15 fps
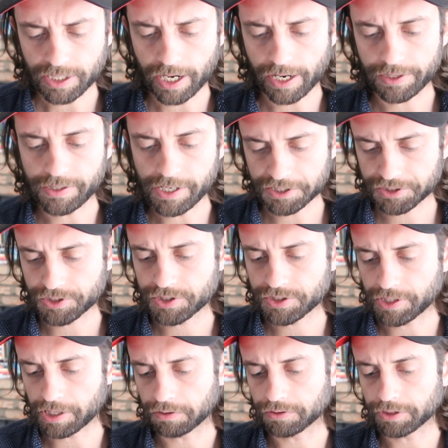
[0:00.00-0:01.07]
not
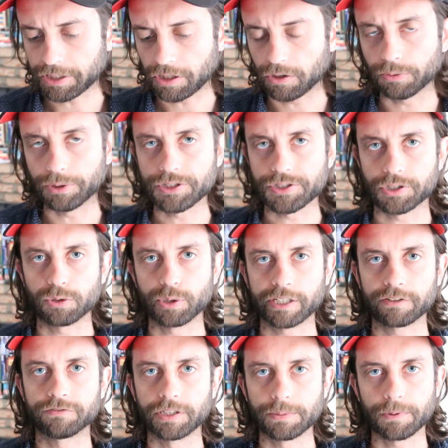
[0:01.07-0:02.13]
necessarily always a
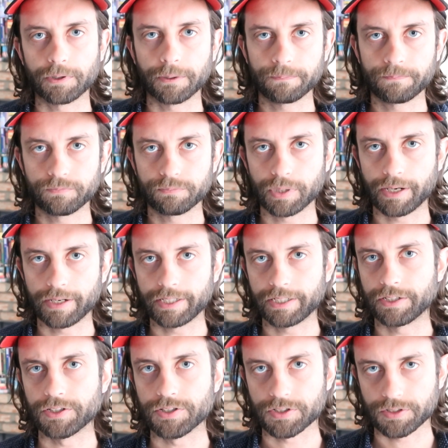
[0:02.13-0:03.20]
quick flipper, but
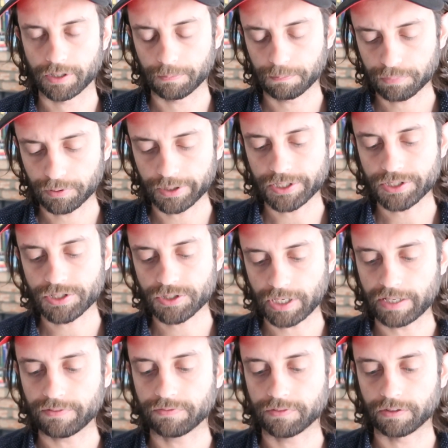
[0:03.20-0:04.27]
it is a pretty
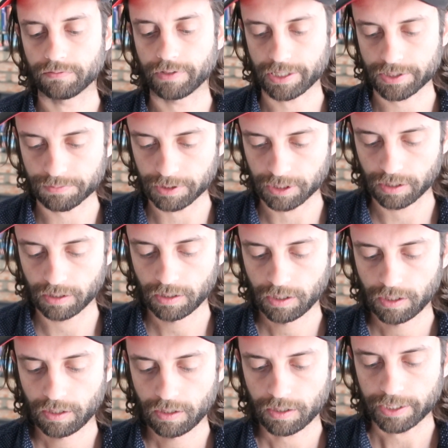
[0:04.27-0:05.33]
safe investment
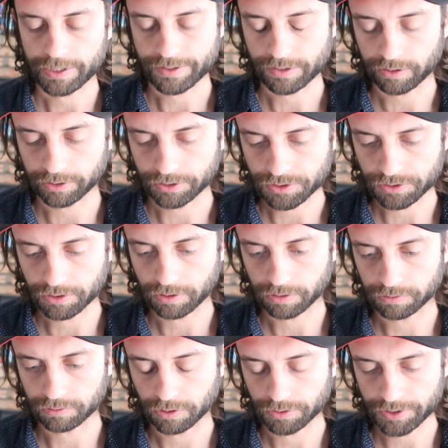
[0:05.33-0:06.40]
as long as you
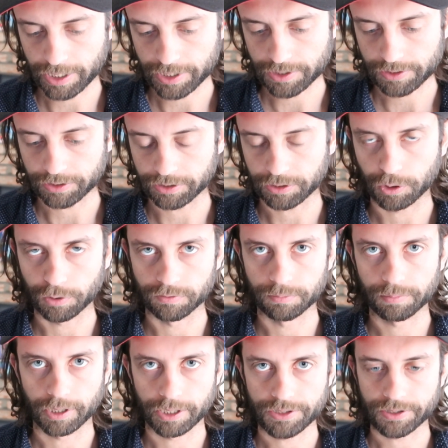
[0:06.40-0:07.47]
don't grotesquely
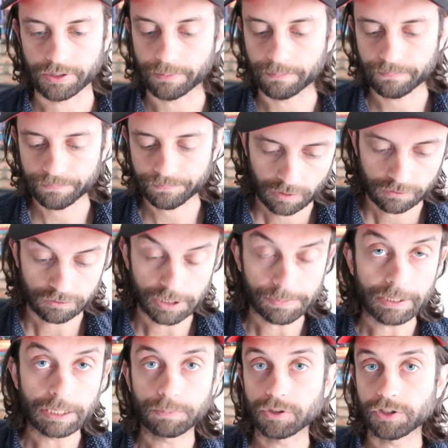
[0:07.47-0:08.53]
overprice it. Free
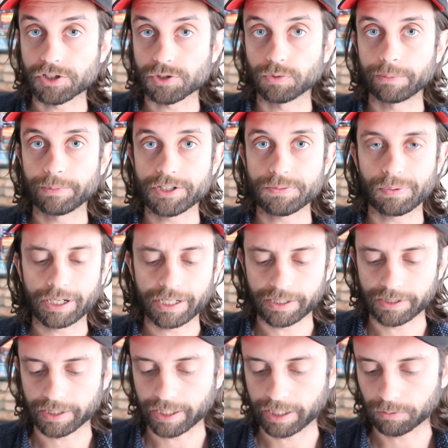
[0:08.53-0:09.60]
People is a women's
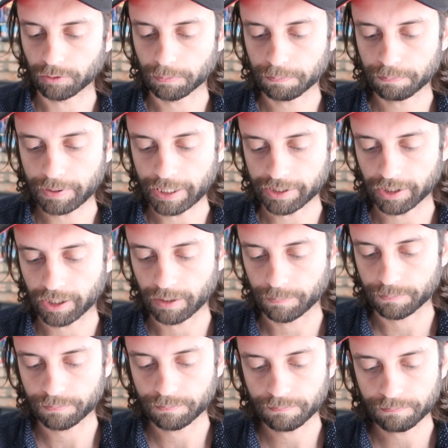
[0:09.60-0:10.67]
brand that I will pick
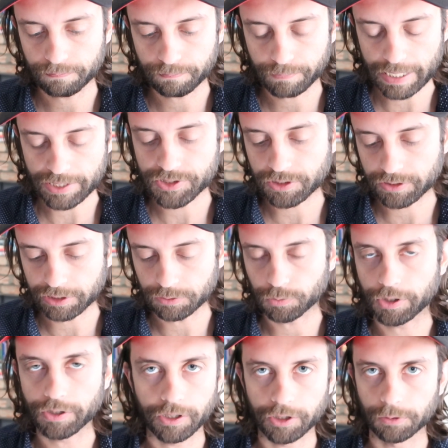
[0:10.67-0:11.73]
up basically
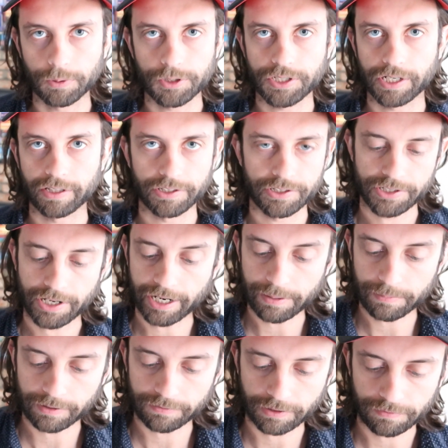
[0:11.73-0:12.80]
100% of the
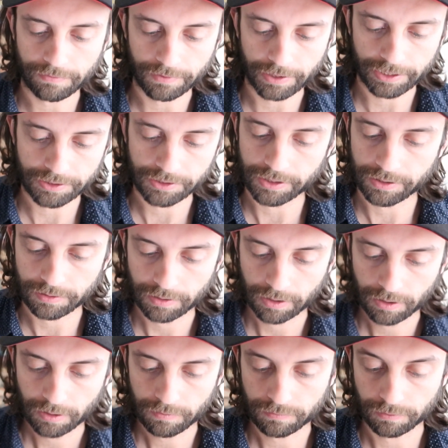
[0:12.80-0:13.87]
time. If I find it
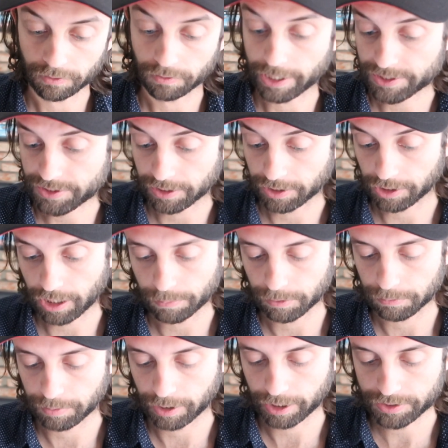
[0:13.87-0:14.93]
for less than a
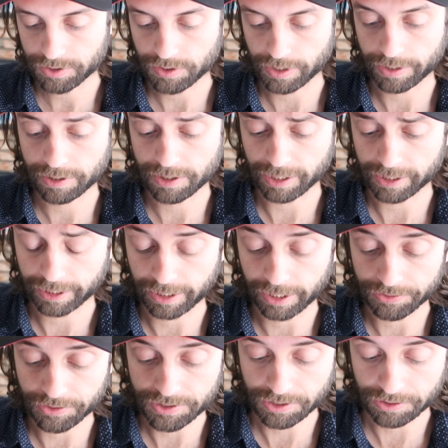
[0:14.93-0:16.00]
couple bucks, I think I
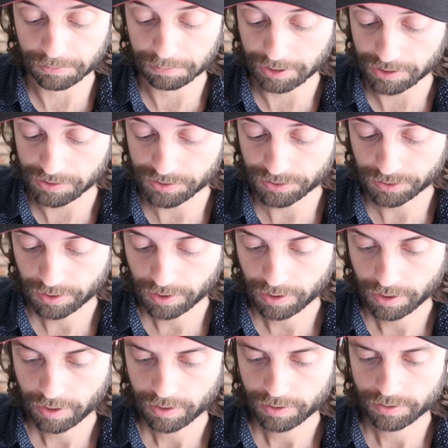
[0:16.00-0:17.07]
got this at the bins.
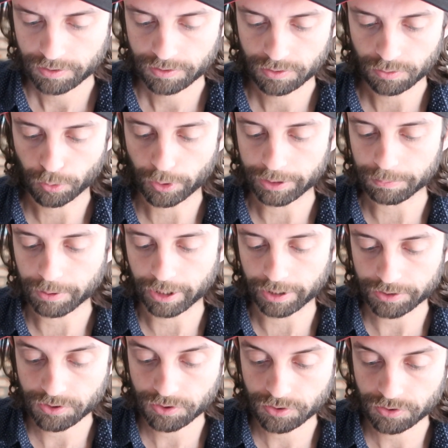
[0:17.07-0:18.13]
20
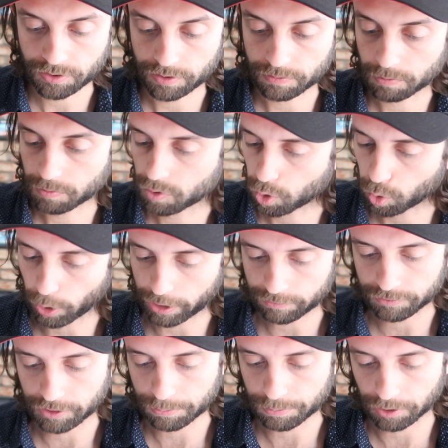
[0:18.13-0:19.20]
bucks, quick
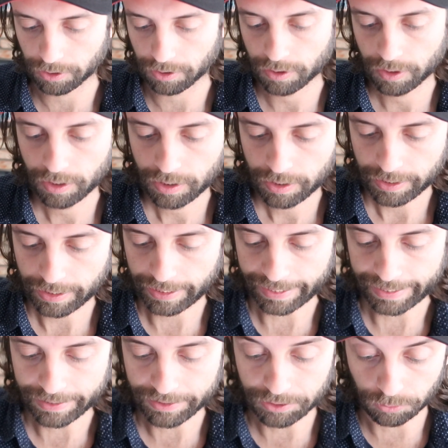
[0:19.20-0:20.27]
flipper,
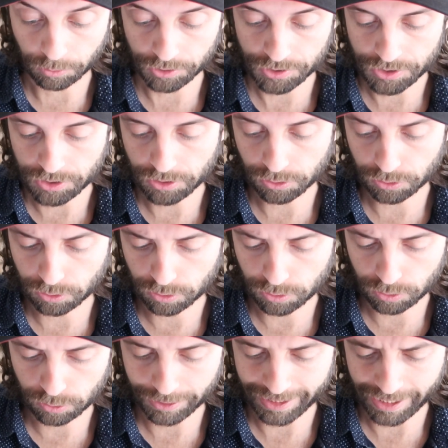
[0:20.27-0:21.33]
and it was
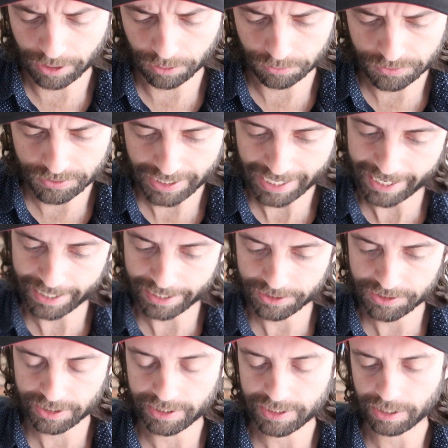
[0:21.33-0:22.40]
new without
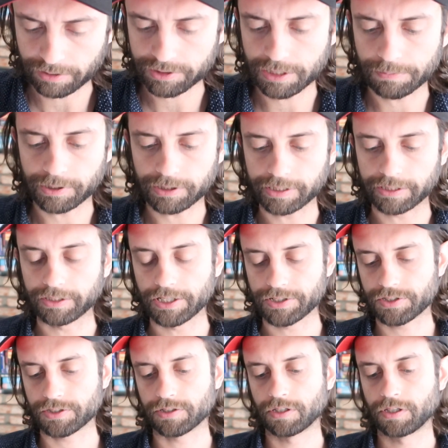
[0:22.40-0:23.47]
tags. That's how I typically
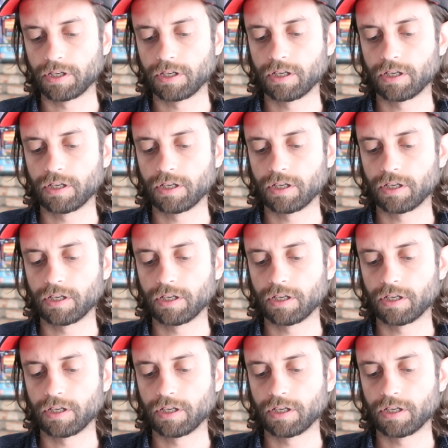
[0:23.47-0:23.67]
list